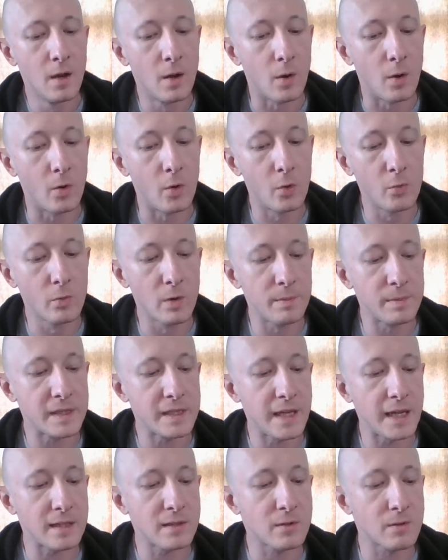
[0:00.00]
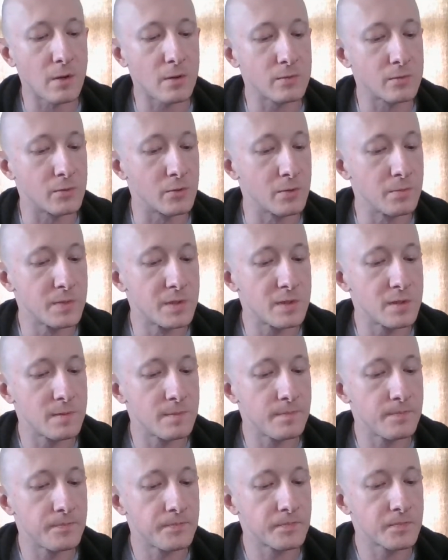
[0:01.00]
Old women had their own groups.
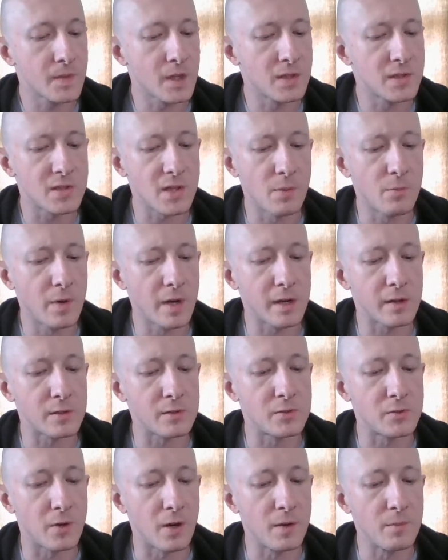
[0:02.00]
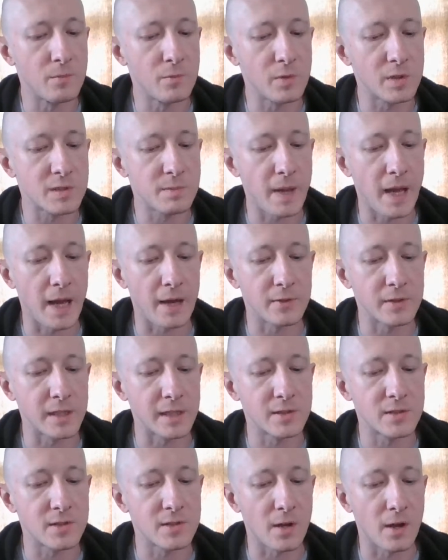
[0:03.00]
Somewhere a drum was pounding
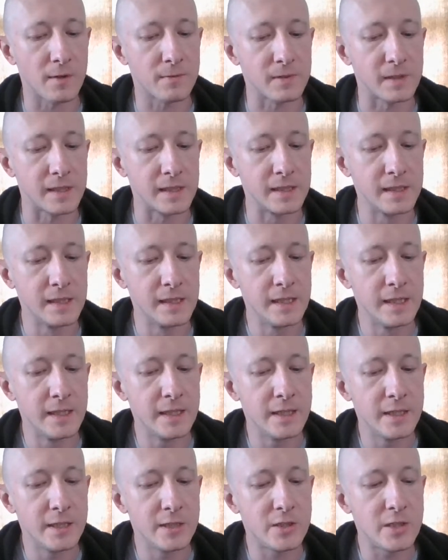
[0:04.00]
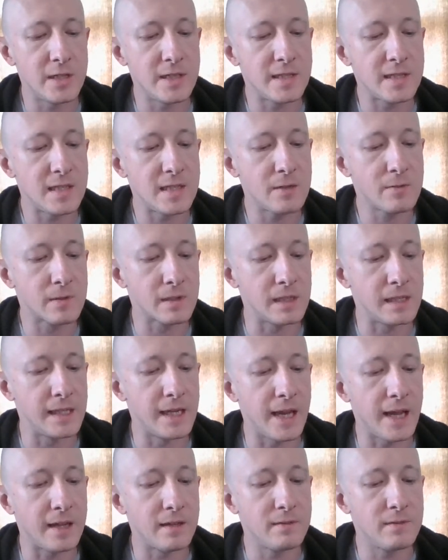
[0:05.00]
softly. She
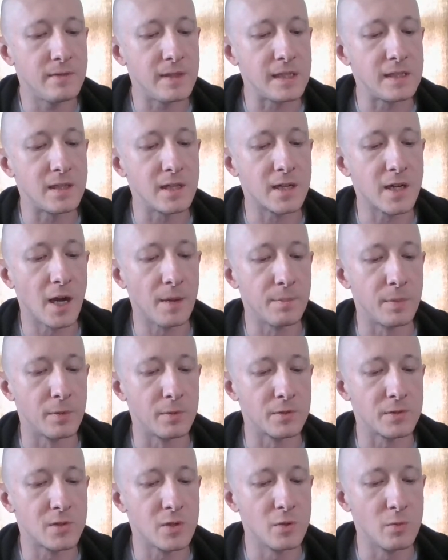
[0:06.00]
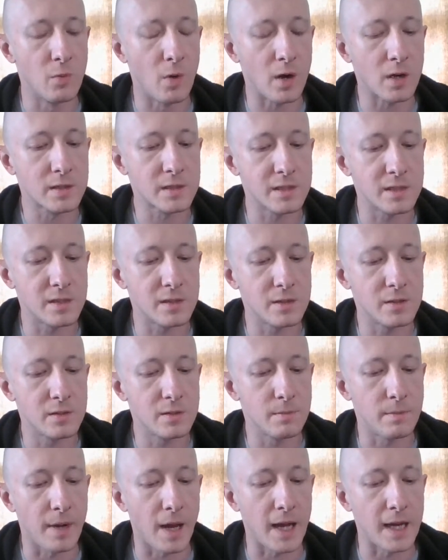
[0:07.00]
secretly envied the couples who walked
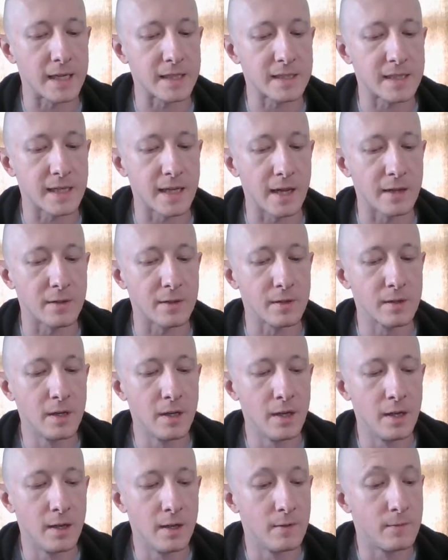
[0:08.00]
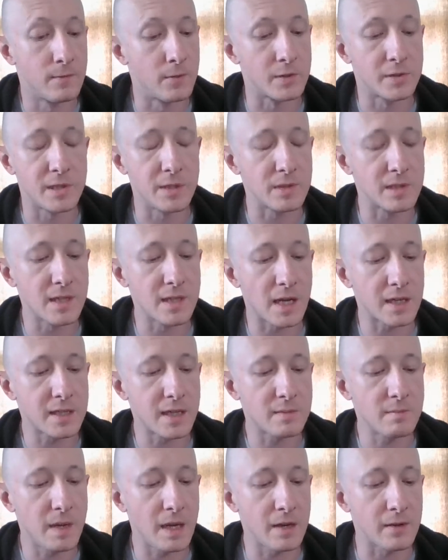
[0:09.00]
by together, for she was not
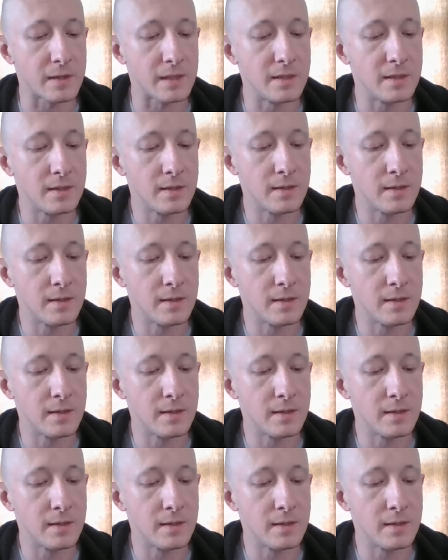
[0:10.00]
yet married.